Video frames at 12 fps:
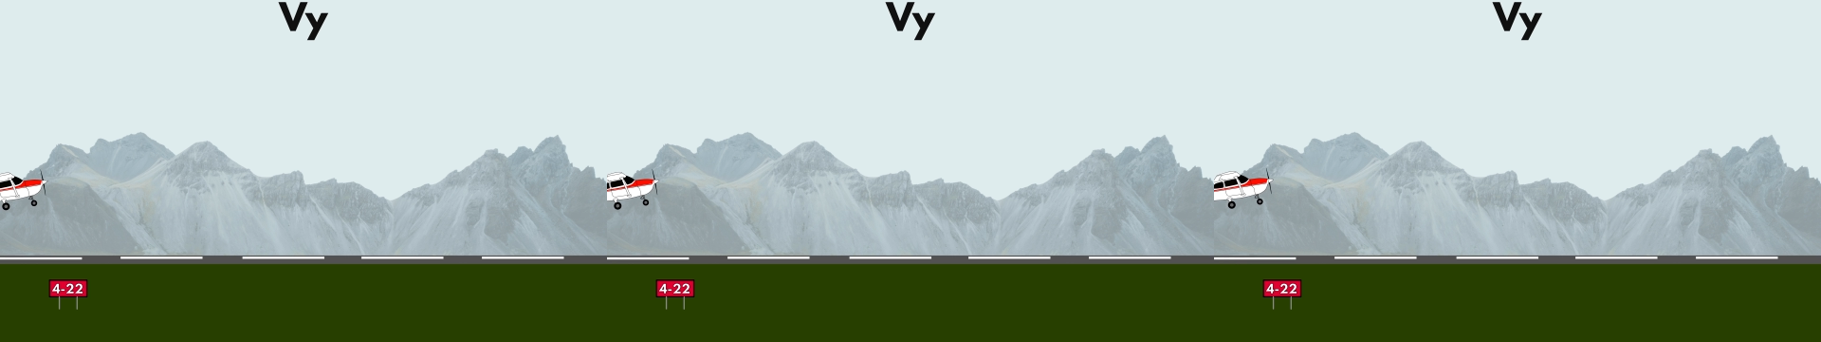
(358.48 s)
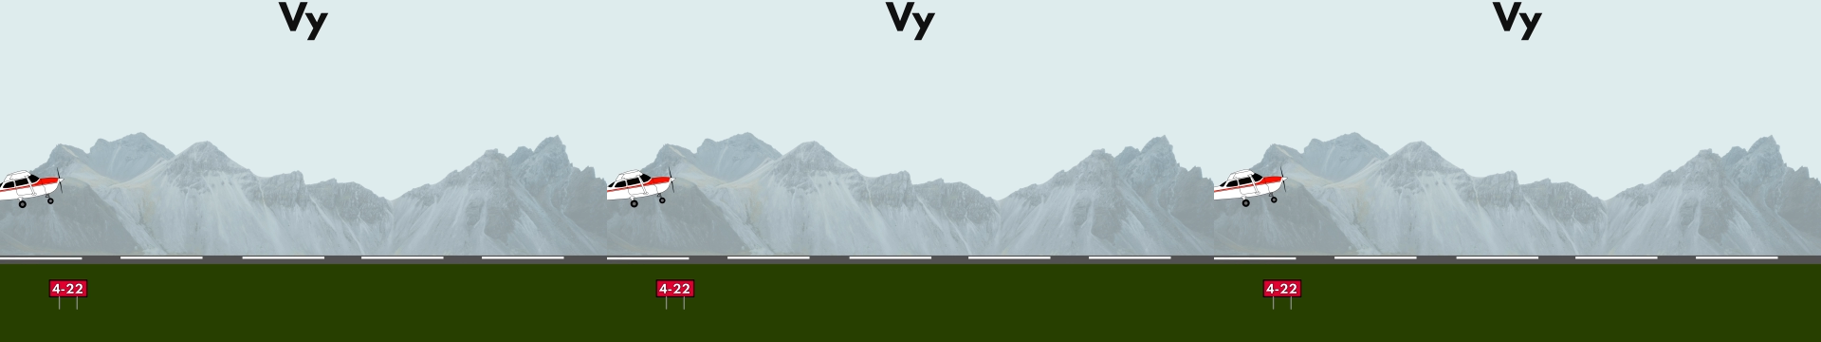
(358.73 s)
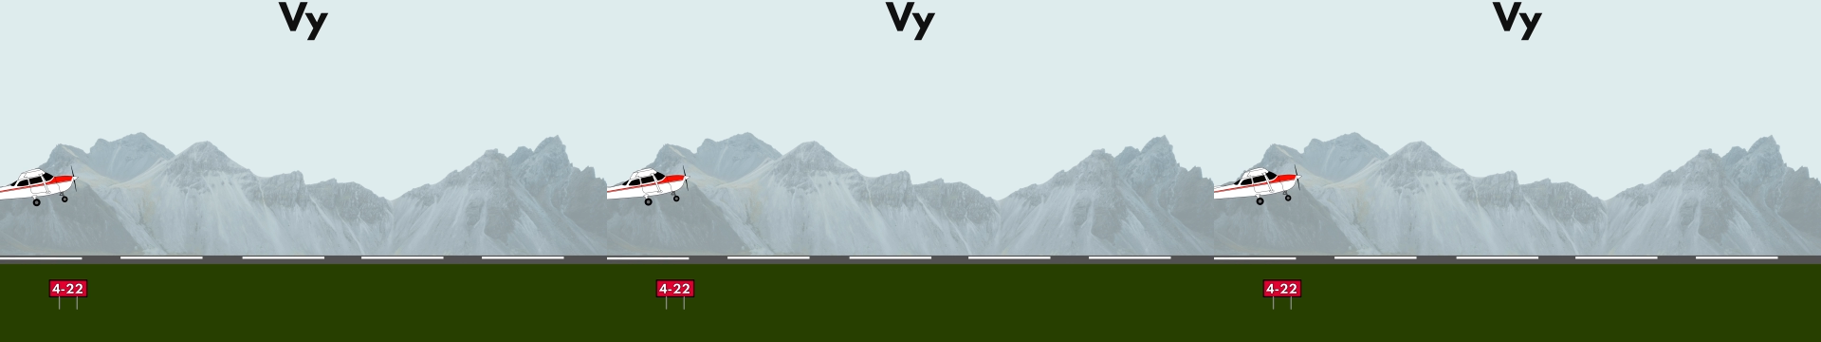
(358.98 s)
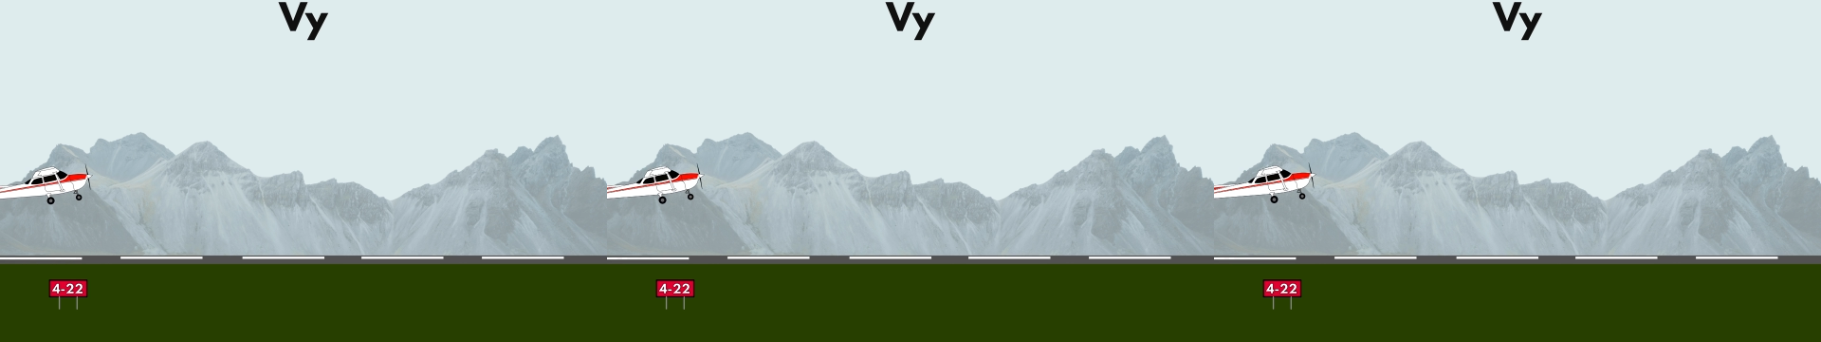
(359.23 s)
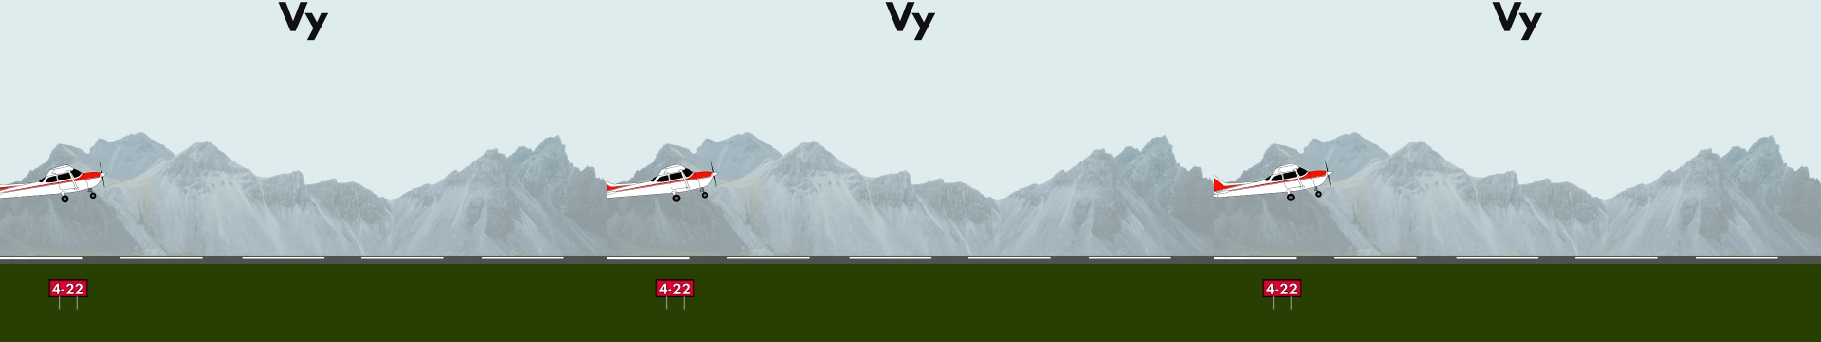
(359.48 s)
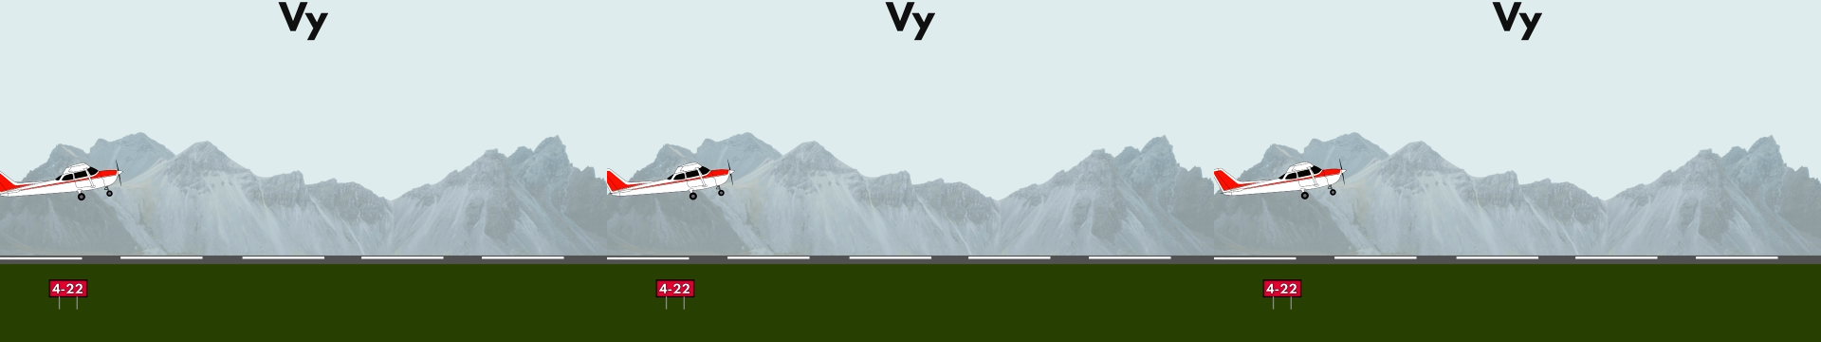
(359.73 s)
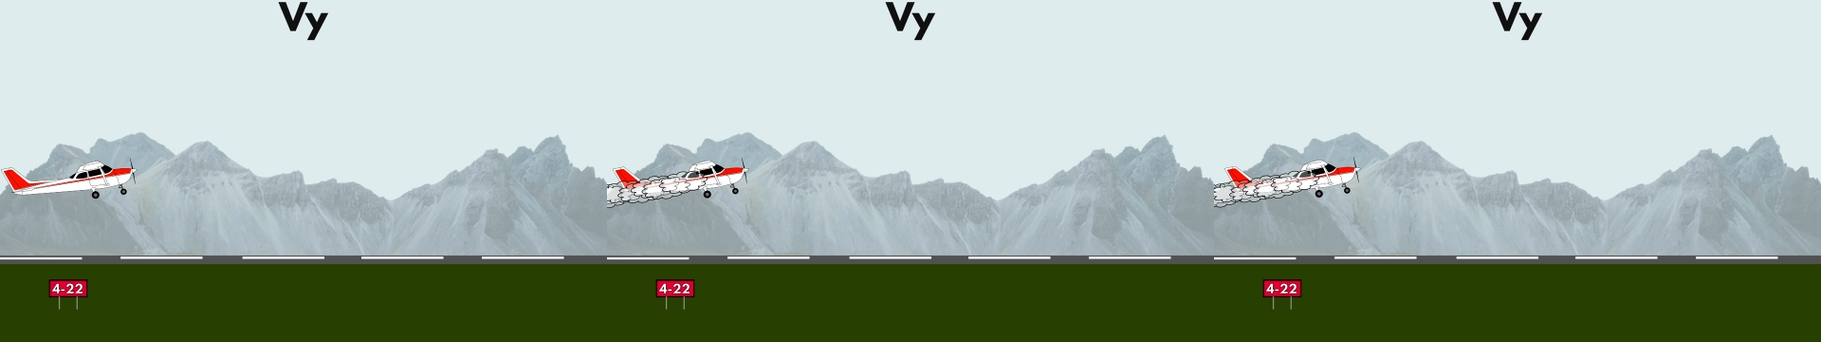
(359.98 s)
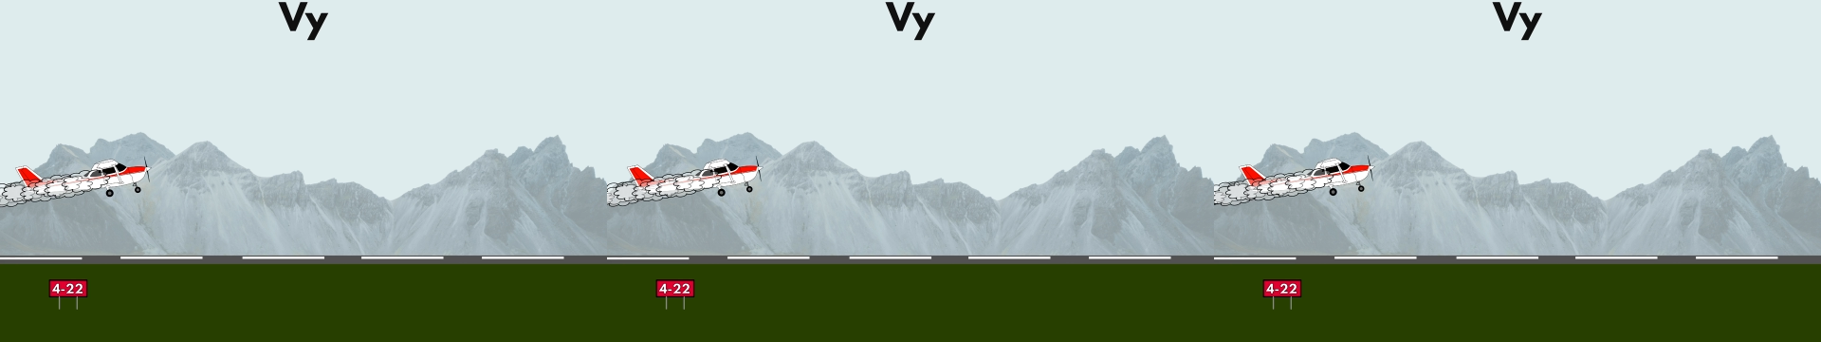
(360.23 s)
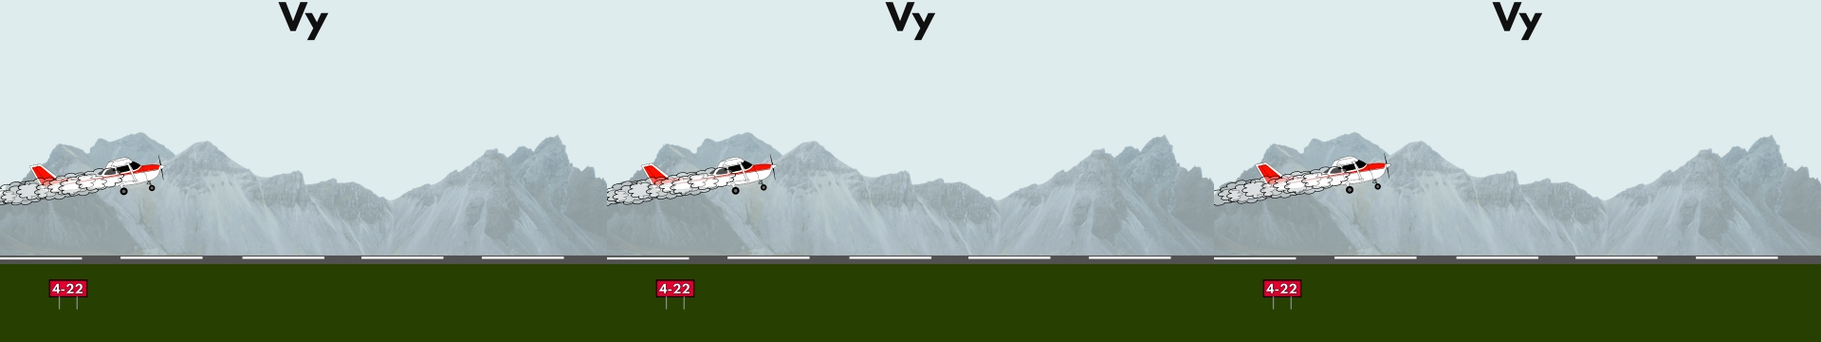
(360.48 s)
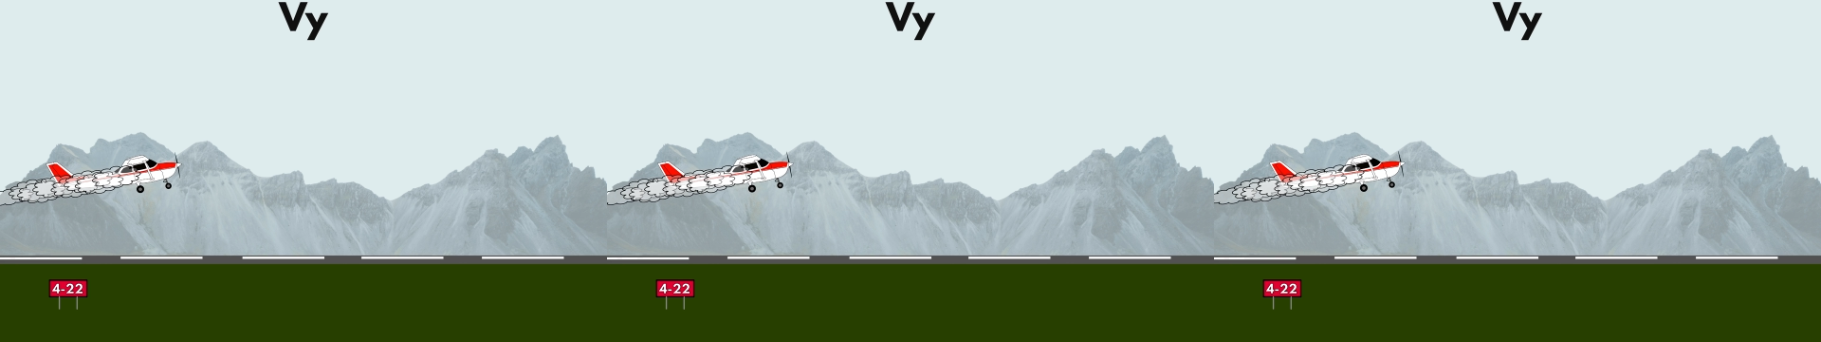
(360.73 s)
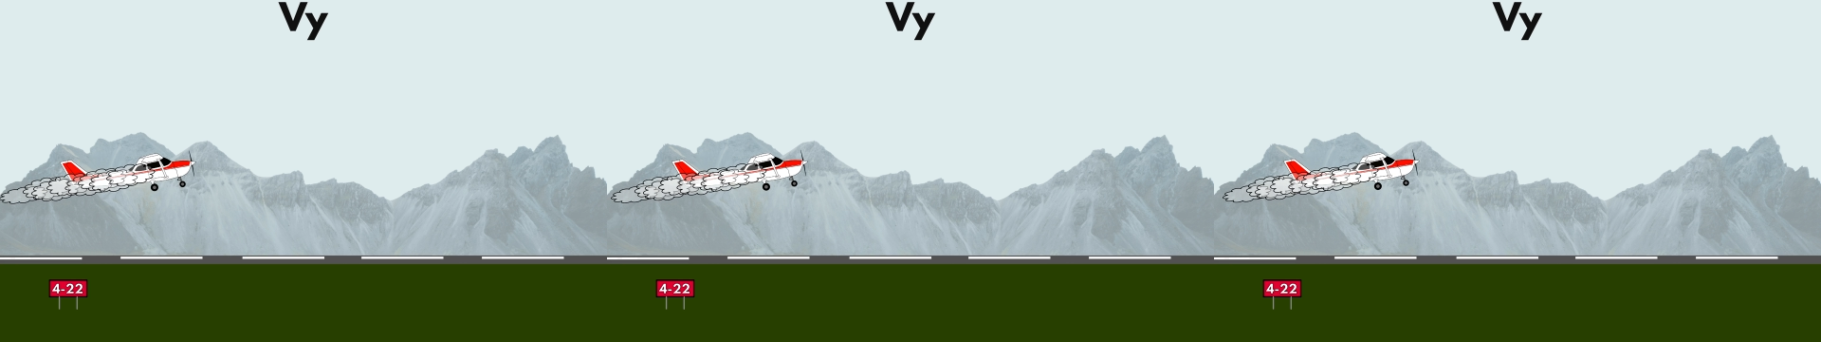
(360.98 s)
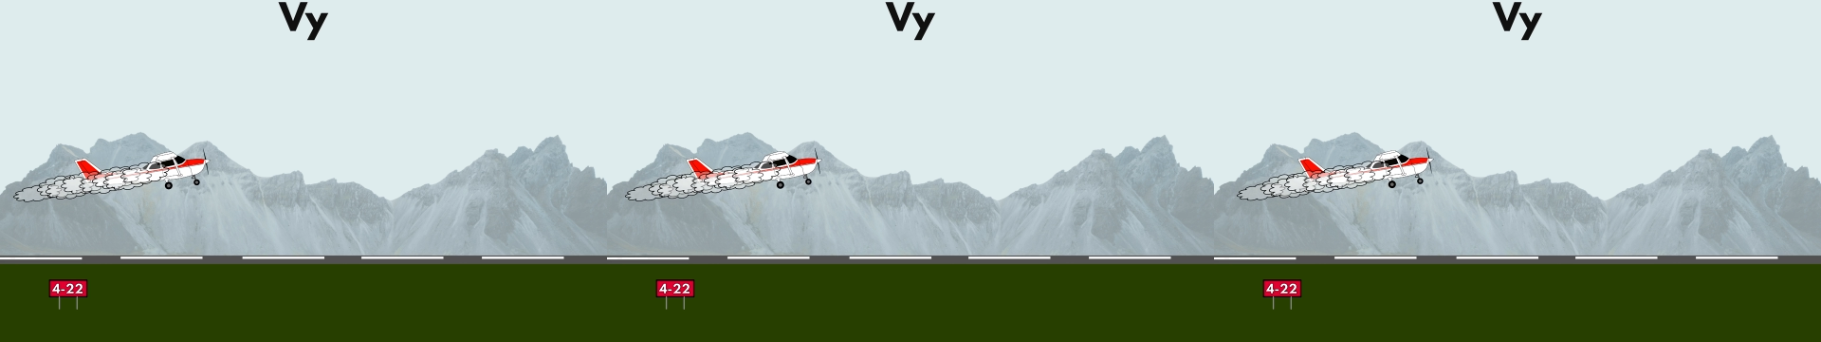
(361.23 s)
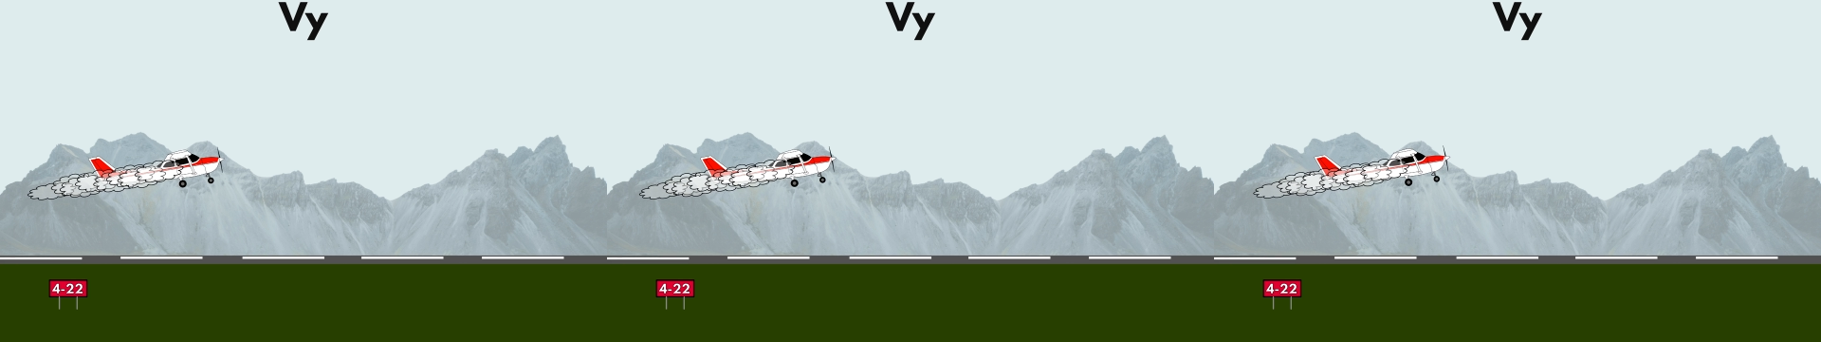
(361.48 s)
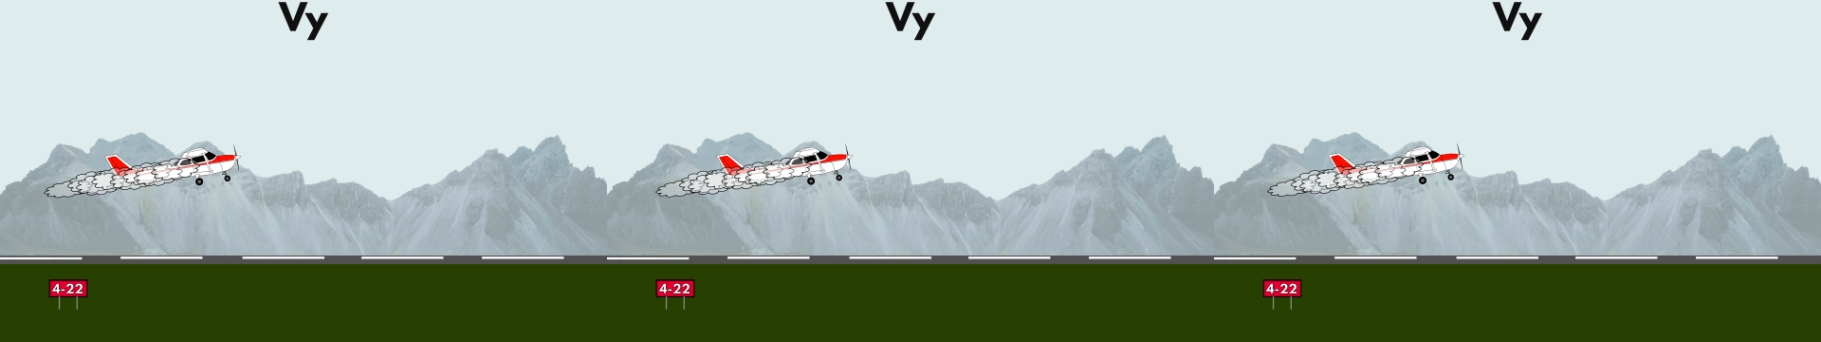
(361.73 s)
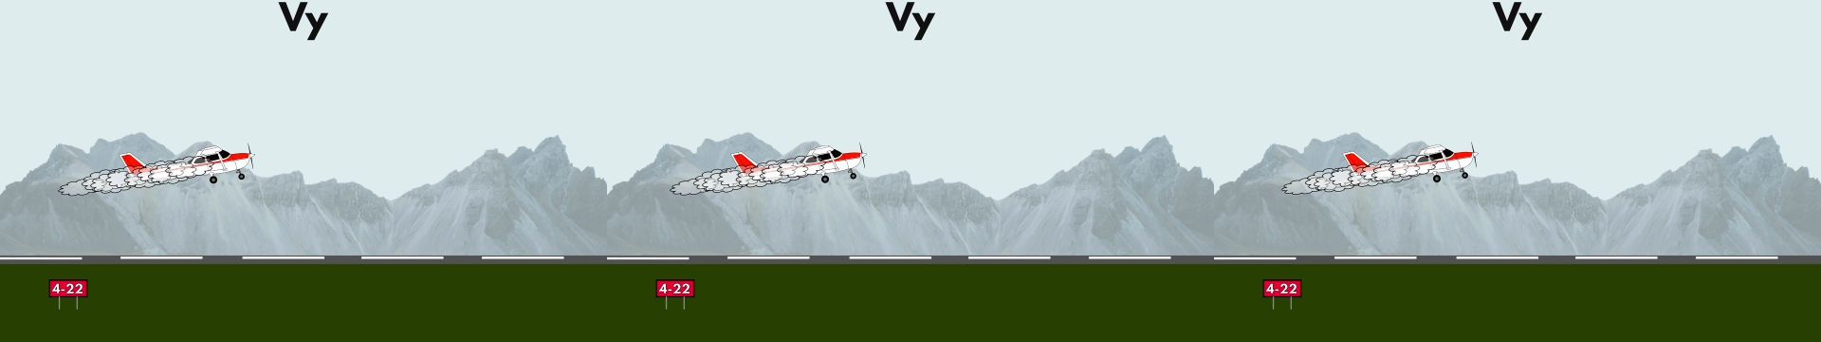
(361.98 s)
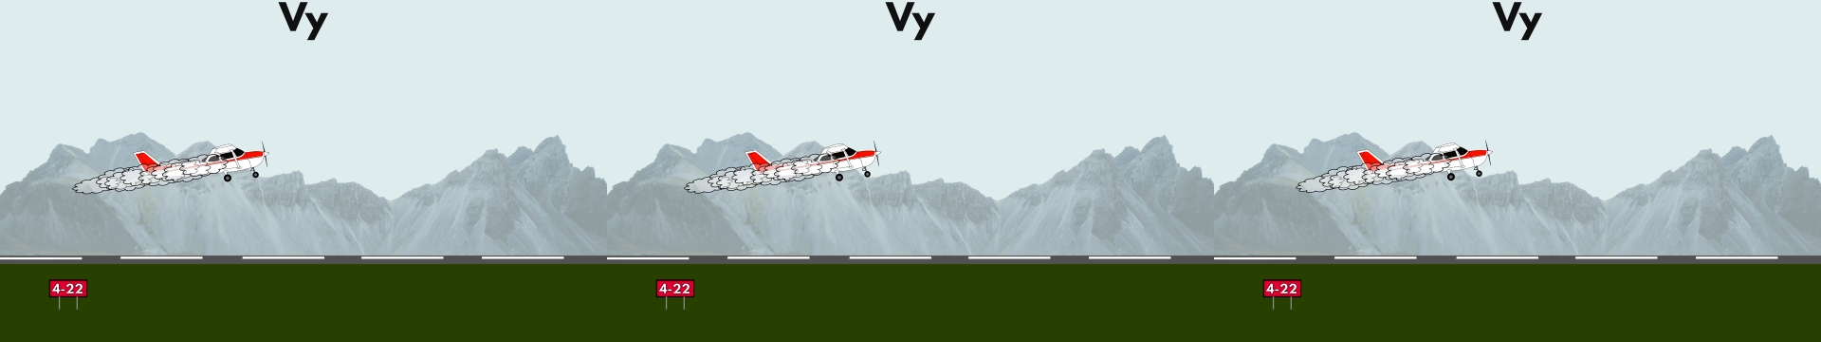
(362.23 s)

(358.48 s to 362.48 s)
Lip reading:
(no speaker visible)